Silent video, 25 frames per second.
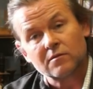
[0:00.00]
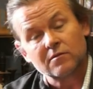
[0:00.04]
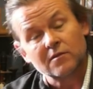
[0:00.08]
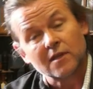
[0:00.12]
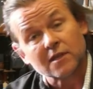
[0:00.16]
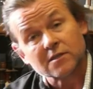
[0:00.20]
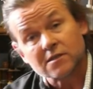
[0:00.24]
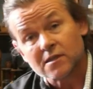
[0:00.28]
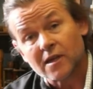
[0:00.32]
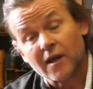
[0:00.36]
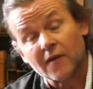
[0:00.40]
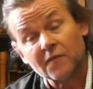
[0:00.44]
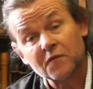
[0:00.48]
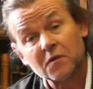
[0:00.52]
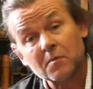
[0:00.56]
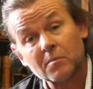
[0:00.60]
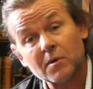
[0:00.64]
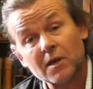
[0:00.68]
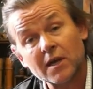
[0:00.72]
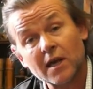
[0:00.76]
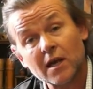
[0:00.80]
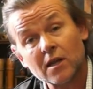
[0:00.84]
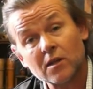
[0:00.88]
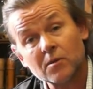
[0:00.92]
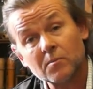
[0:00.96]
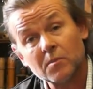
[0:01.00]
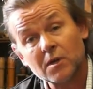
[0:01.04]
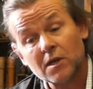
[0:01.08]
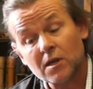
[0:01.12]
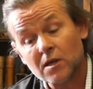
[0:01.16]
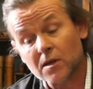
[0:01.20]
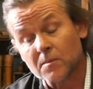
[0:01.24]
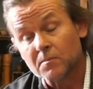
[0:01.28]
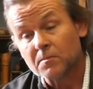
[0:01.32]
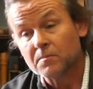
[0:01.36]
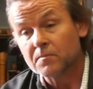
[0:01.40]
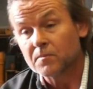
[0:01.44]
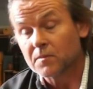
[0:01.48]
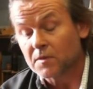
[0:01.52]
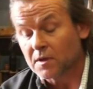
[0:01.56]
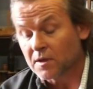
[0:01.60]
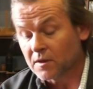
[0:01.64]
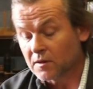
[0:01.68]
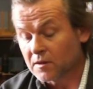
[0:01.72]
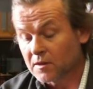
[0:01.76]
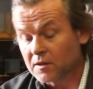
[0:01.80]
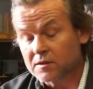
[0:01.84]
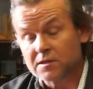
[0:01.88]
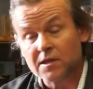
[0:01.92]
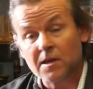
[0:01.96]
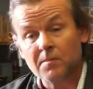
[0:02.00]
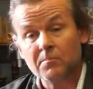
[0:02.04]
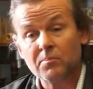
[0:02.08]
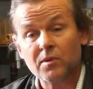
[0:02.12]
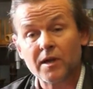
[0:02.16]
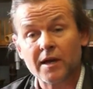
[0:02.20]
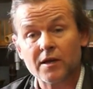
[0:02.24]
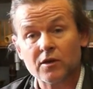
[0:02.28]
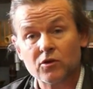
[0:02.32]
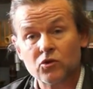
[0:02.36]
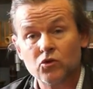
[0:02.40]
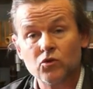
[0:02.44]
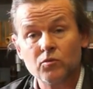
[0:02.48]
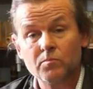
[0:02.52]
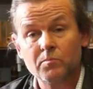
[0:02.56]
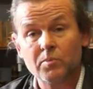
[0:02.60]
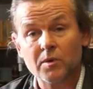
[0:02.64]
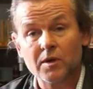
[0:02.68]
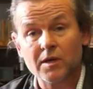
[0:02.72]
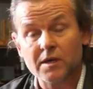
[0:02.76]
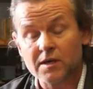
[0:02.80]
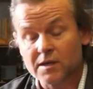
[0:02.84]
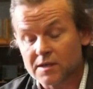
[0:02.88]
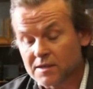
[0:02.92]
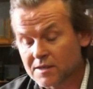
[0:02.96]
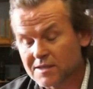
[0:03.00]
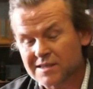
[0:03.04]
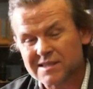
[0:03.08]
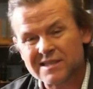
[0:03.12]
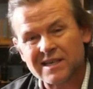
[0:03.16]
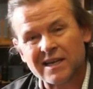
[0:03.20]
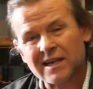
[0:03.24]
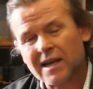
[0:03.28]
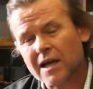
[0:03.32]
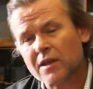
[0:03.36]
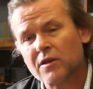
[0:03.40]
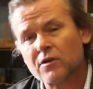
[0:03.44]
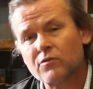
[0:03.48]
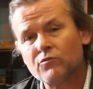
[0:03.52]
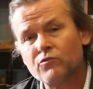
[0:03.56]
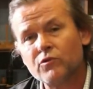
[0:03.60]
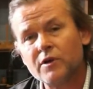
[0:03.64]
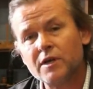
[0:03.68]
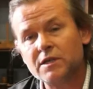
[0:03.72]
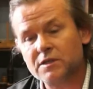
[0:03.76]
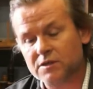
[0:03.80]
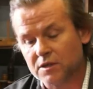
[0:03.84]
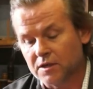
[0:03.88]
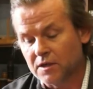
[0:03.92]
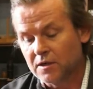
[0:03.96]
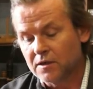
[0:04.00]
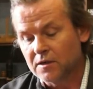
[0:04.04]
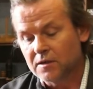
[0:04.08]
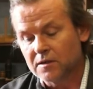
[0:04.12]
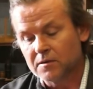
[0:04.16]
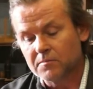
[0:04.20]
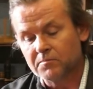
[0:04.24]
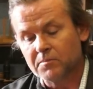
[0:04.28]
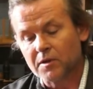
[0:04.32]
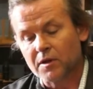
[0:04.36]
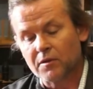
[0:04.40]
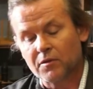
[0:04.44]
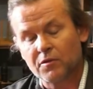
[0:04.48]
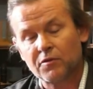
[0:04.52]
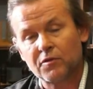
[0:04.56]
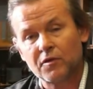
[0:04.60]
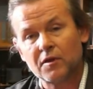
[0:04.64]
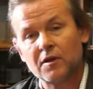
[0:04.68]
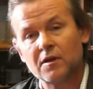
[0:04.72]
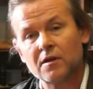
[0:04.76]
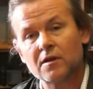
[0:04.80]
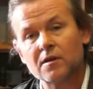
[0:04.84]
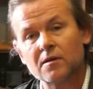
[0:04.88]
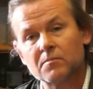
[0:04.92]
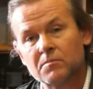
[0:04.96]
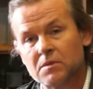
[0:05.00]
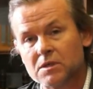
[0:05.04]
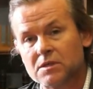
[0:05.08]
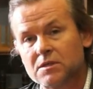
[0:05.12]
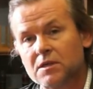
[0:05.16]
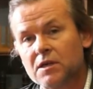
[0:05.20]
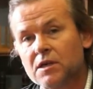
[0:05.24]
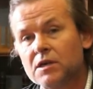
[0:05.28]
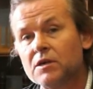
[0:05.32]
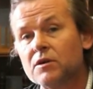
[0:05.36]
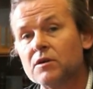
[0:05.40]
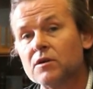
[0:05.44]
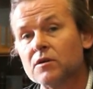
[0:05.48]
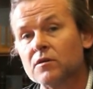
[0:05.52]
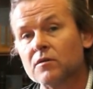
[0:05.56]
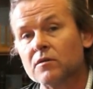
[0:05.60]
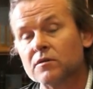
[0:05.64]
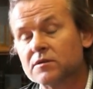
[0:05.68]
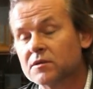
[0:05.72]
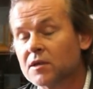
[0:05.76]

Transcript: Doesn't have to be aluminium. The template could be another rigid but thin material.